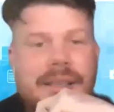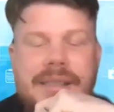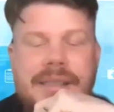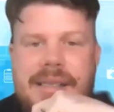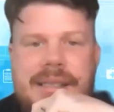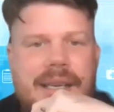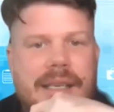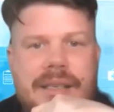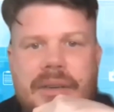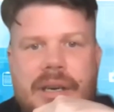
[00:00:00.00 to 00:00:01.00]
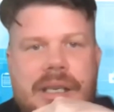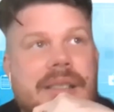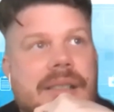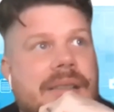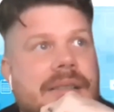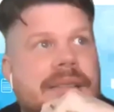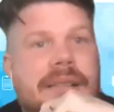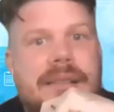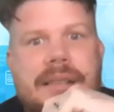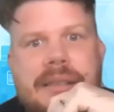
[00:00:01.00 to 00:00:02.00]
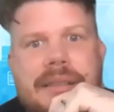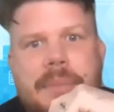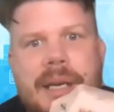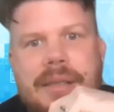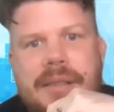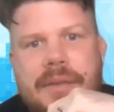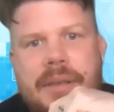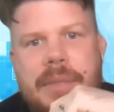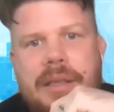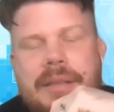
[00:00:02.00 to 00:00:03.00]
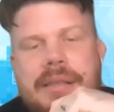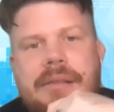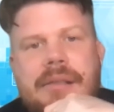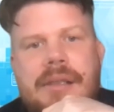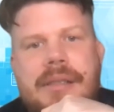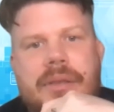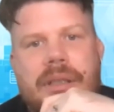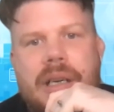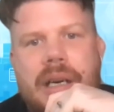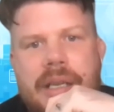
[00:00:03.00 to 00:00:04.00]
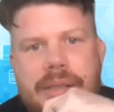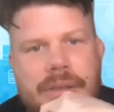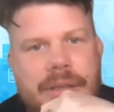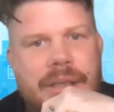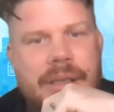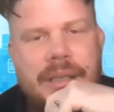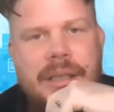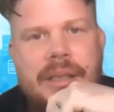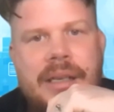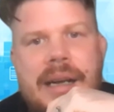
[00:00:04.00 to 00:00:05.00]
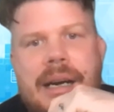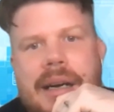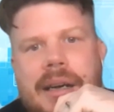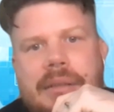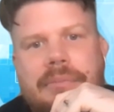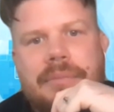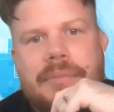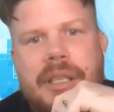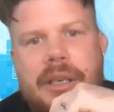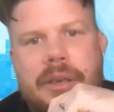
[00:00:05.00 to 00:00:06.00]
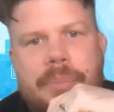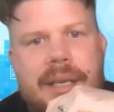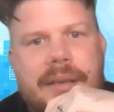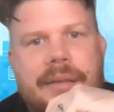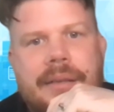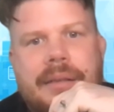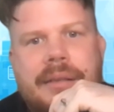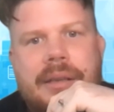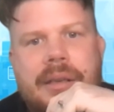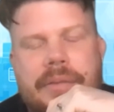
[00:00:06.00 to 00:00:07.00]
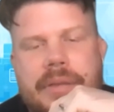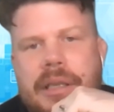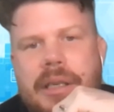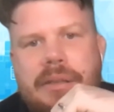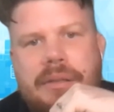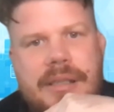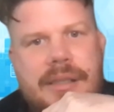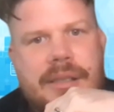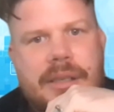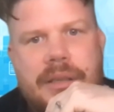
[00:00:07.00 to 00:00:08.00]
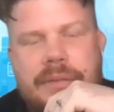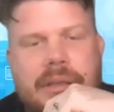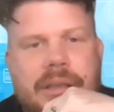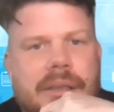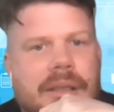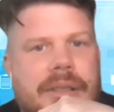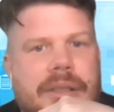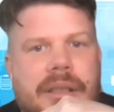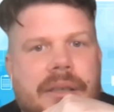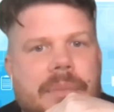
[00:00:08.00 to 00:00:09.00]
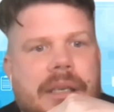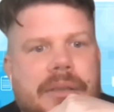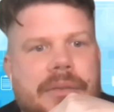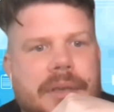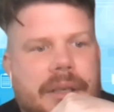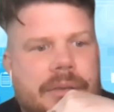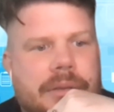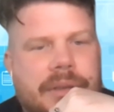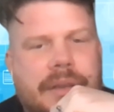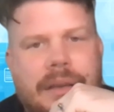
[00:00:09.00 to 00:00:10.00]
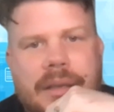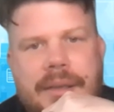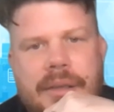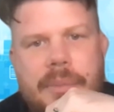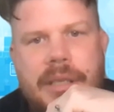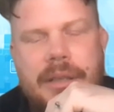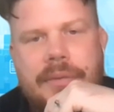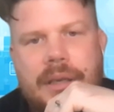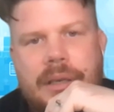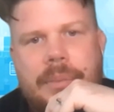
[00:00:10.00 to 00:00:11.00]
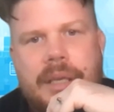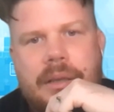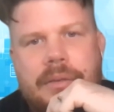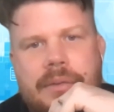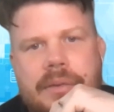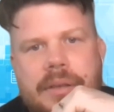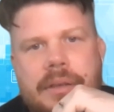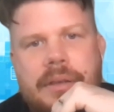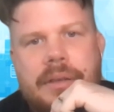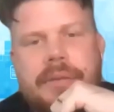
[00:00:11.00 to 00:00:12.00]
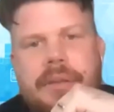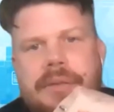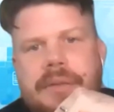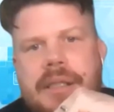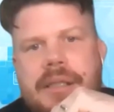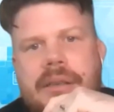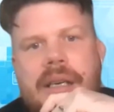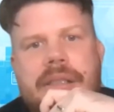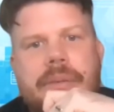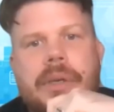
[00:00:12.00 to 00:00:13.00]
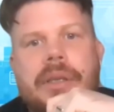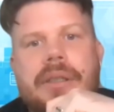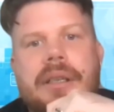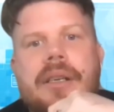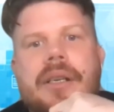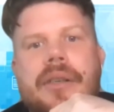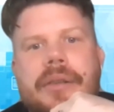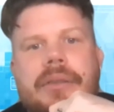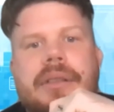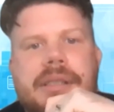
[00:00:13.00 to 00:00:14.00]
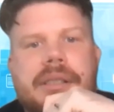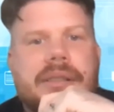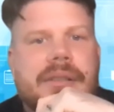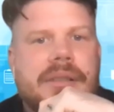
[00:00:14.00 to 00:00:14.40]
as you say, integration is massive. I mean, this relies on you know, a PACS server, a RIS server, an electronic medical record. So there's going to be a fair amount of integration work that goes on to